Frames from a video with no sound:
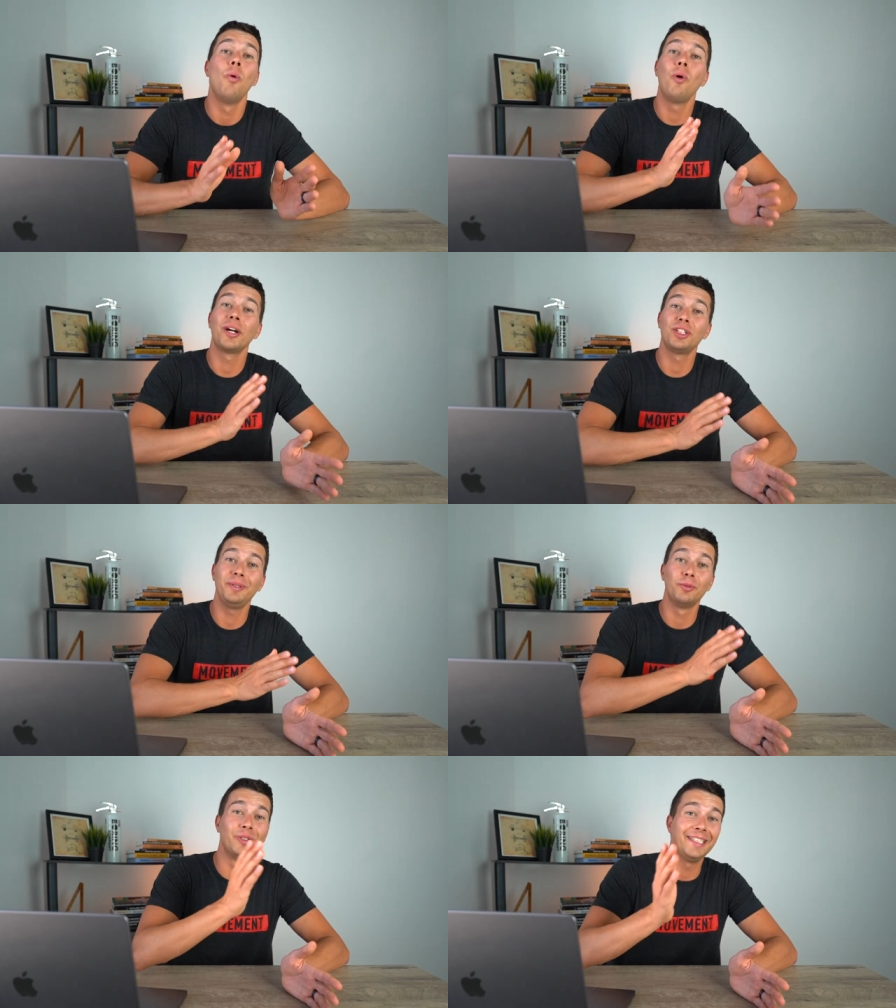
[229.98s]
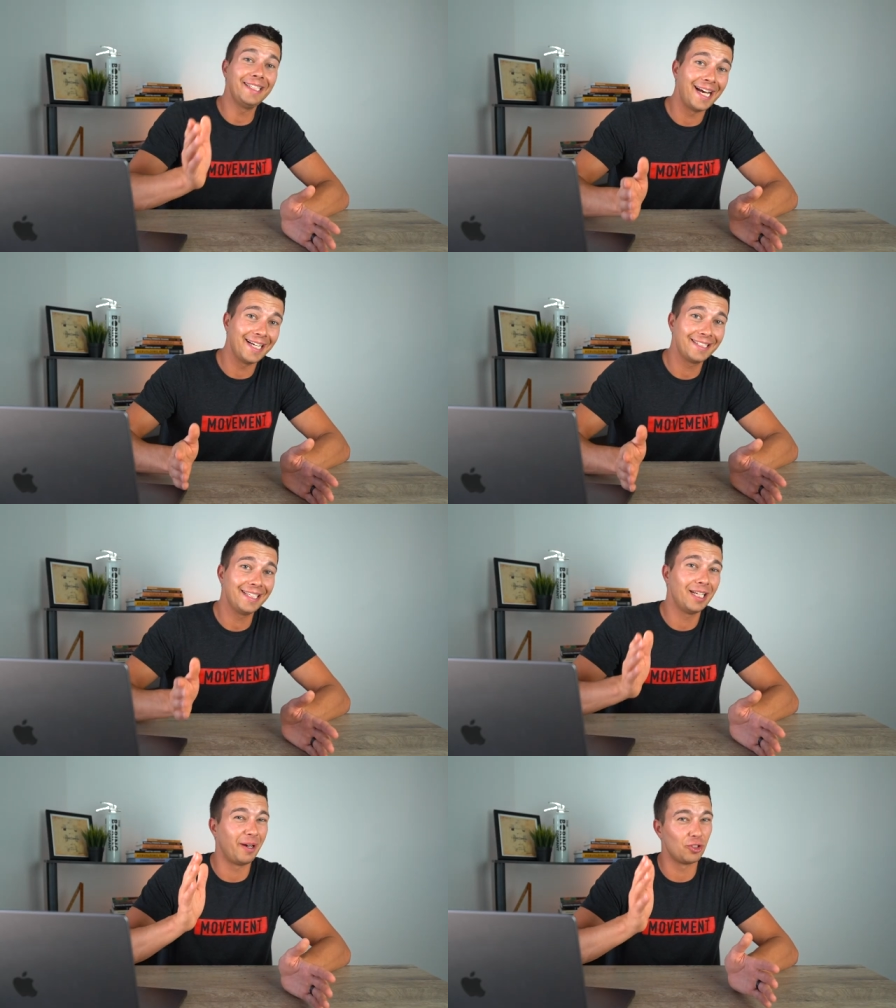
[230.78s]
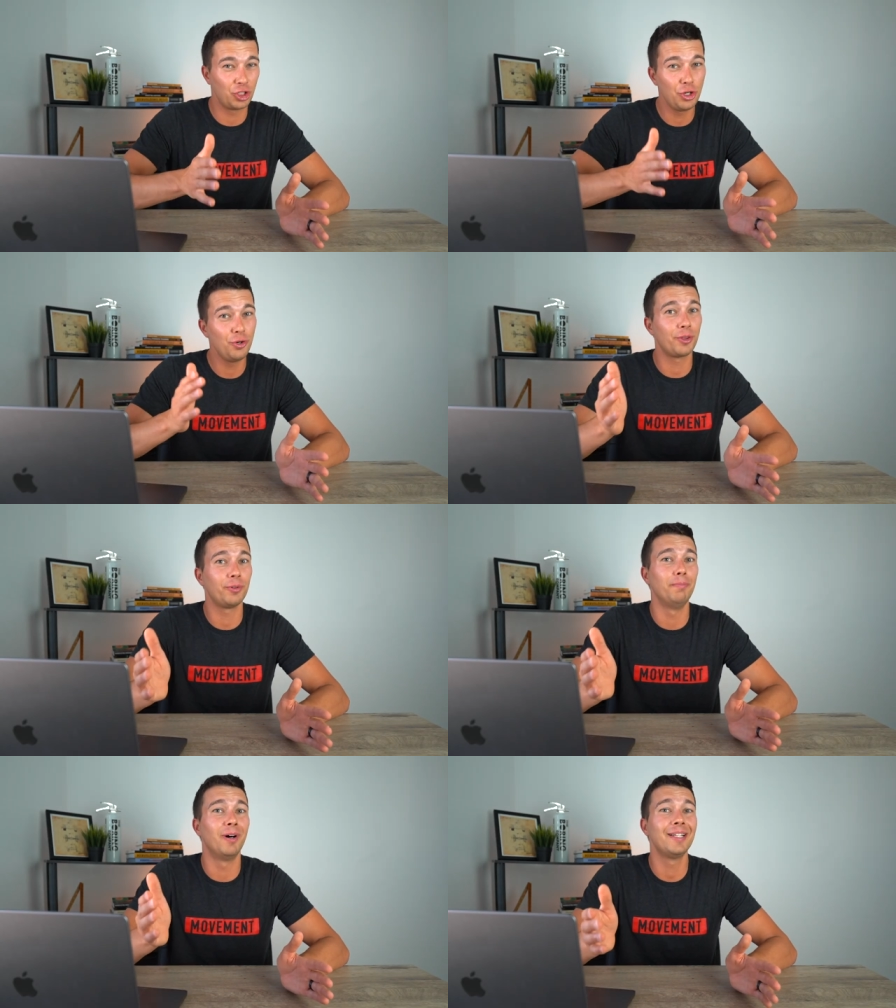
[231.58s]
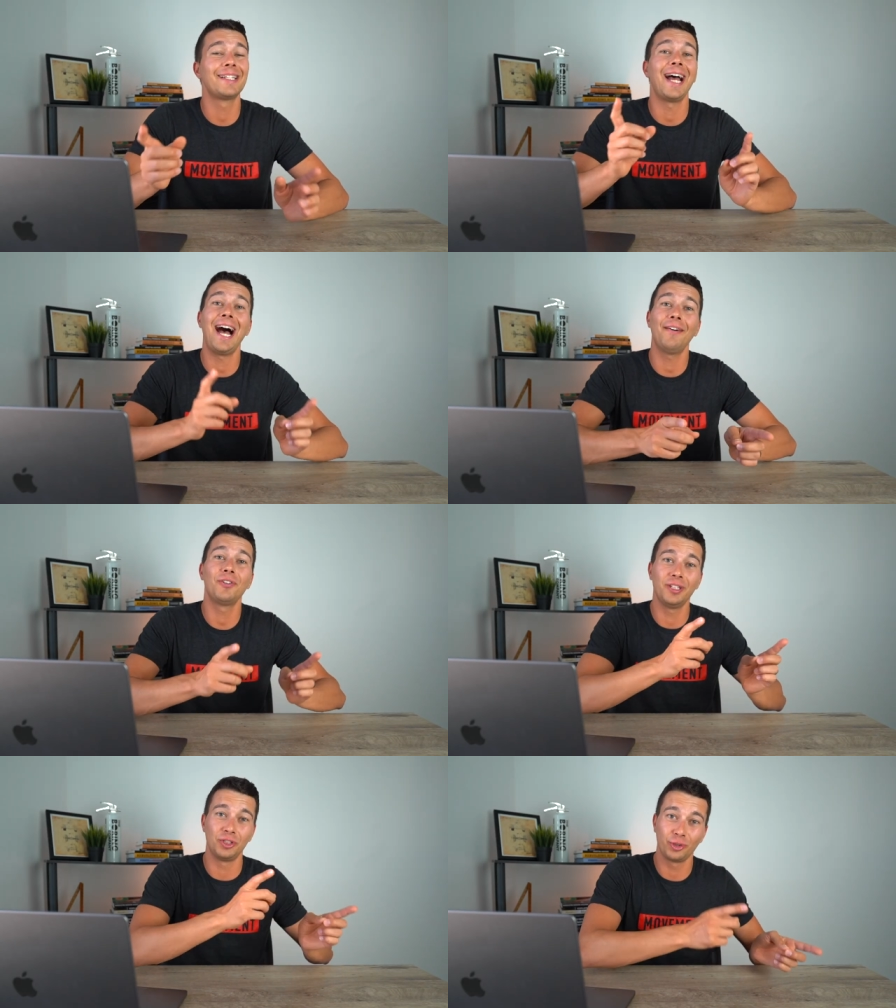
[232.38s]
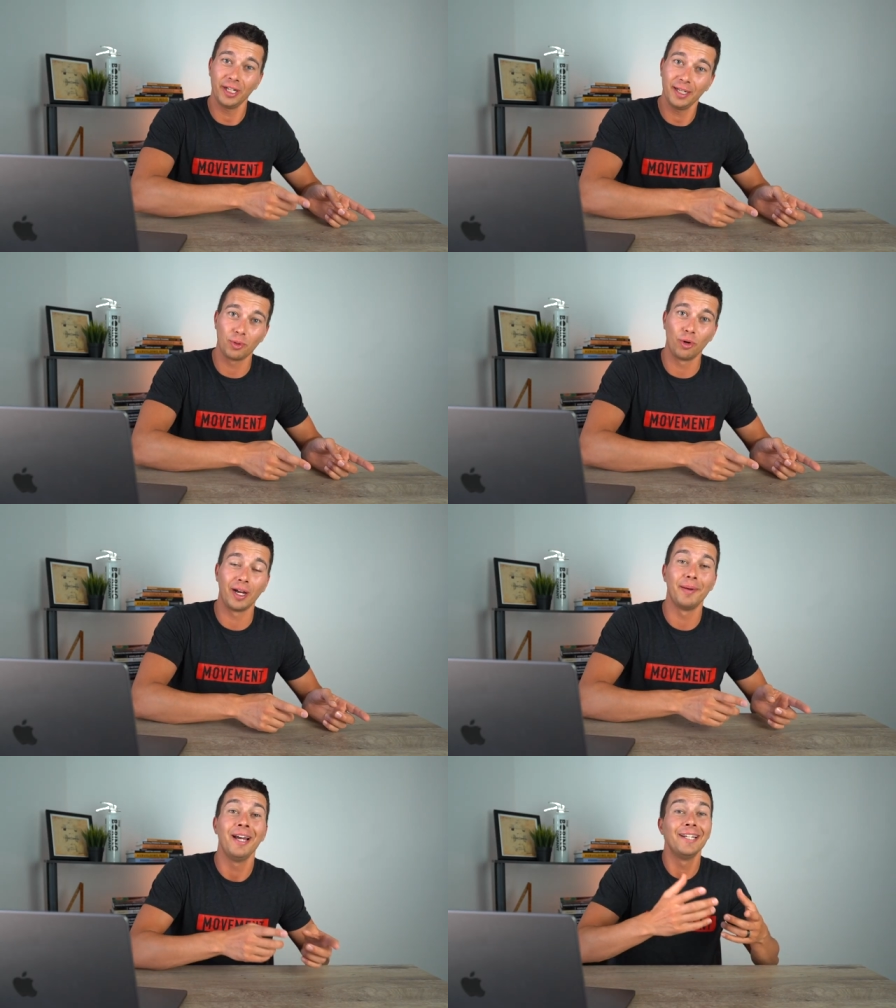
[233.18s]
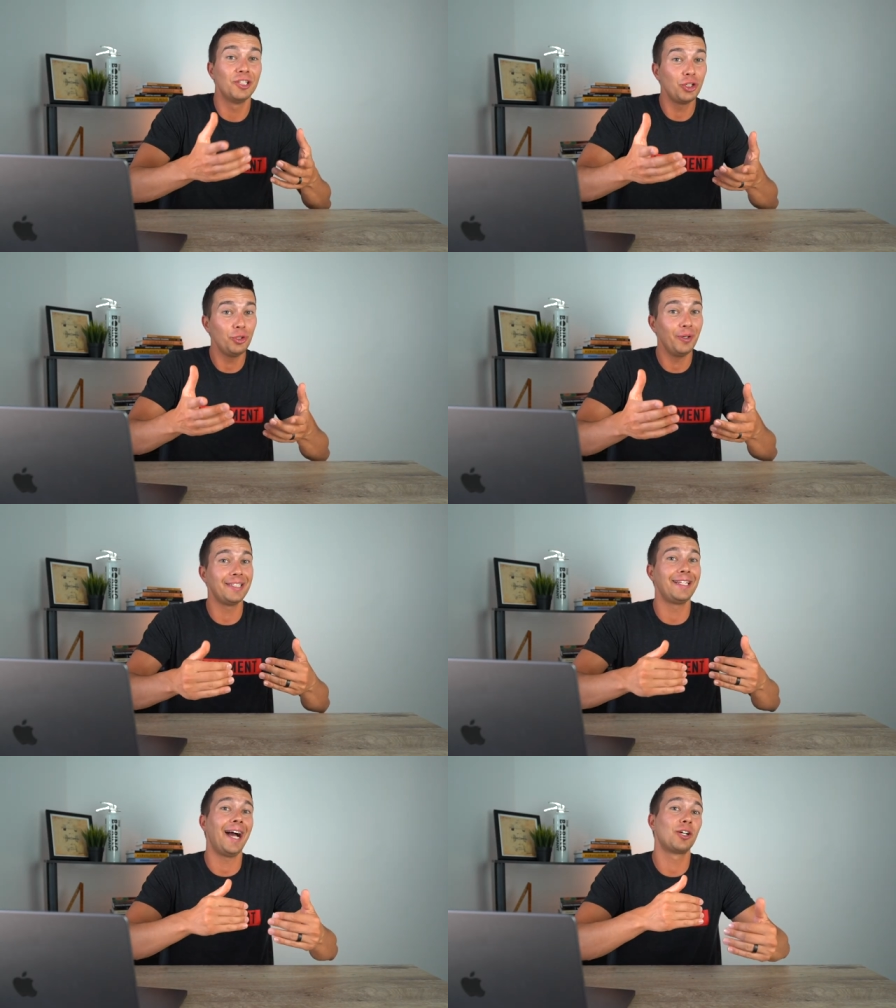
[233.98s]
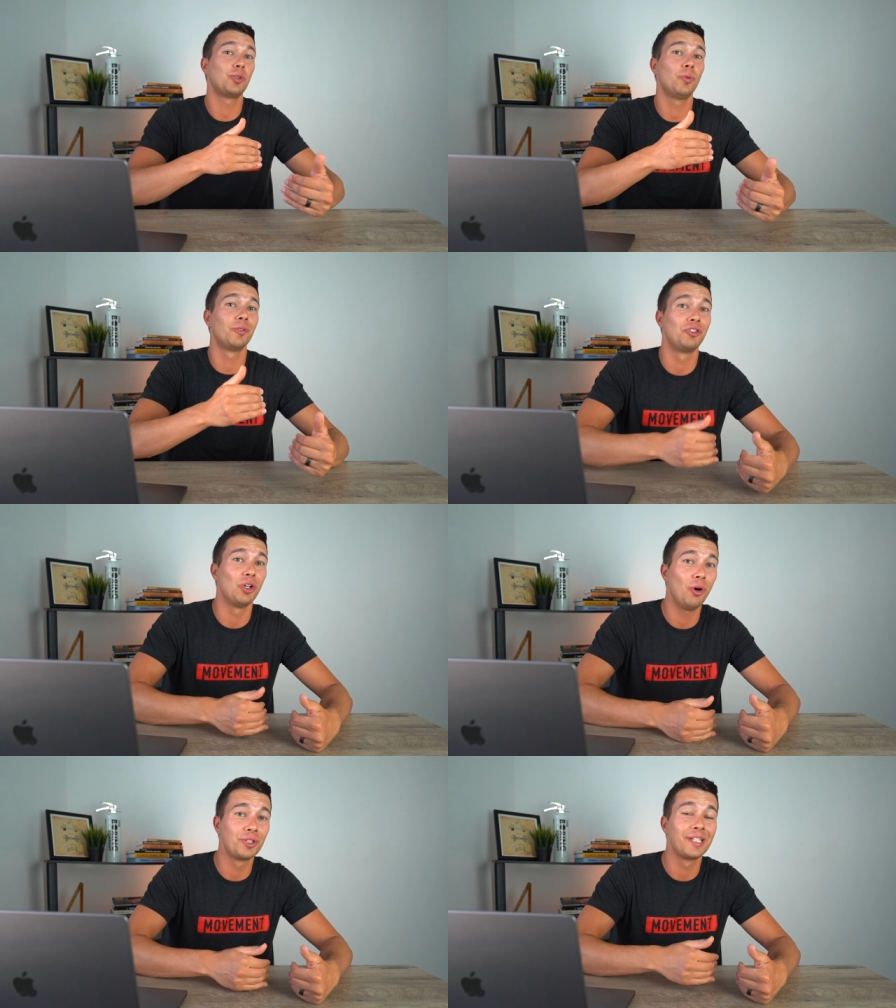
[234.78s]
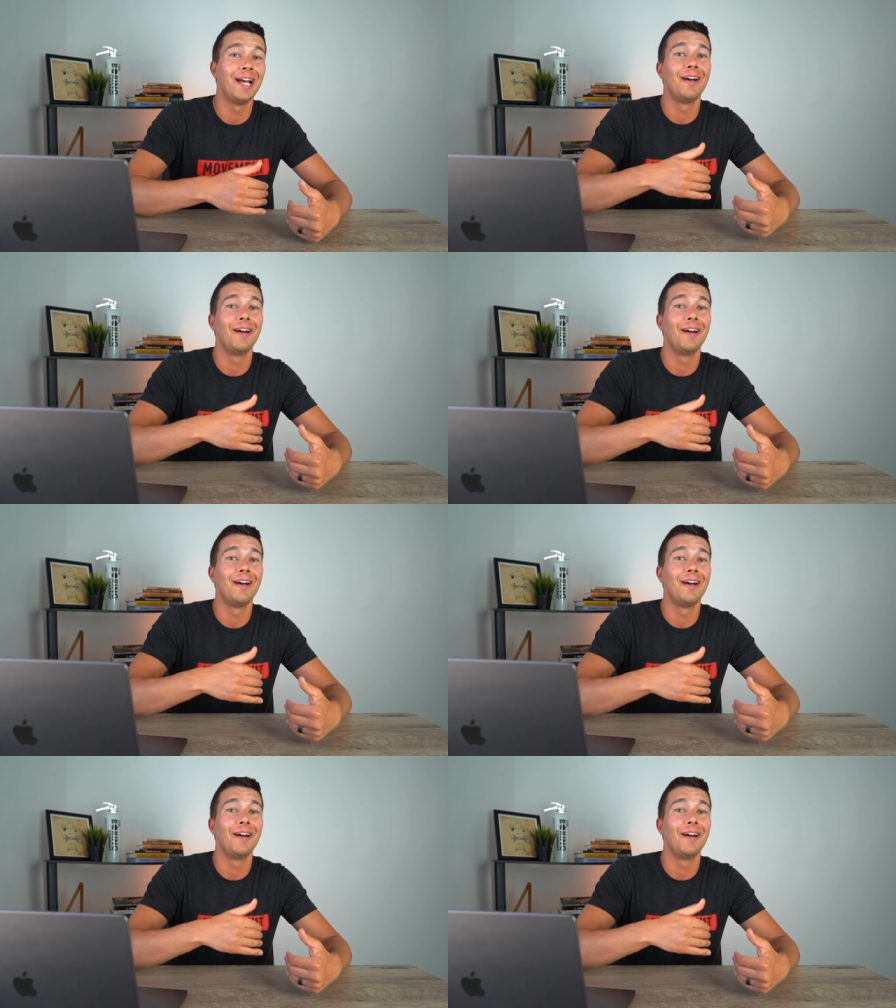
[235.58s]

we'll actually be retesting in about two to three months after this training program to show you guys the actual results